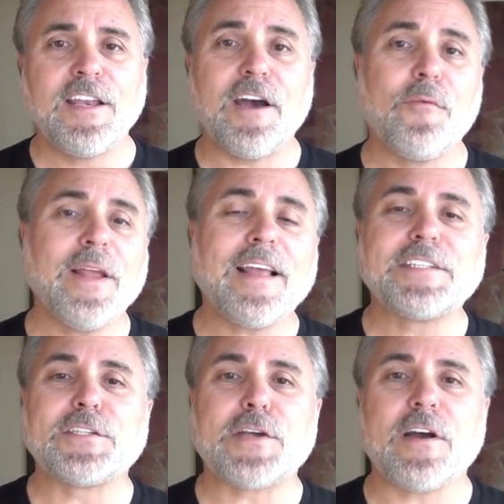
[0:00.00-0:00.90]
Now, we
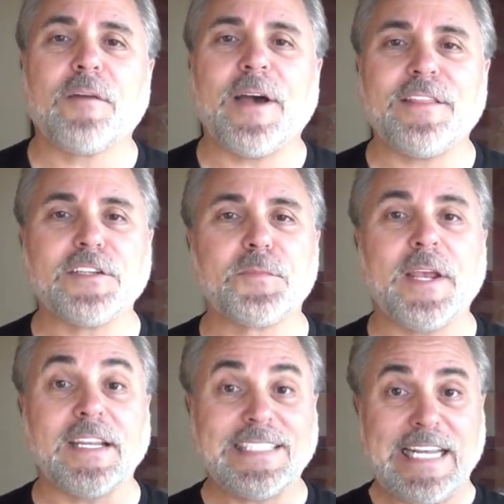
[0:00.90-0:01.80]
like to talk about this
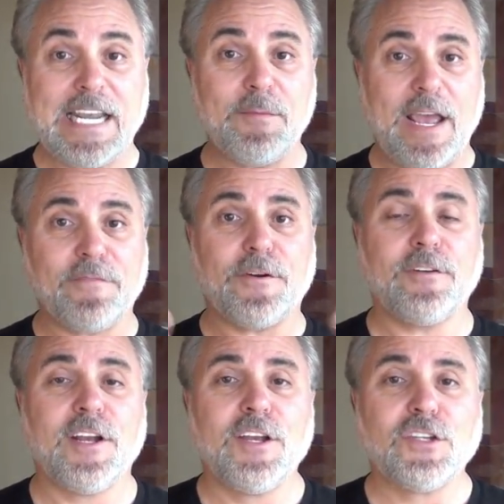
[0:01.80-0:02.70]
being a team effort.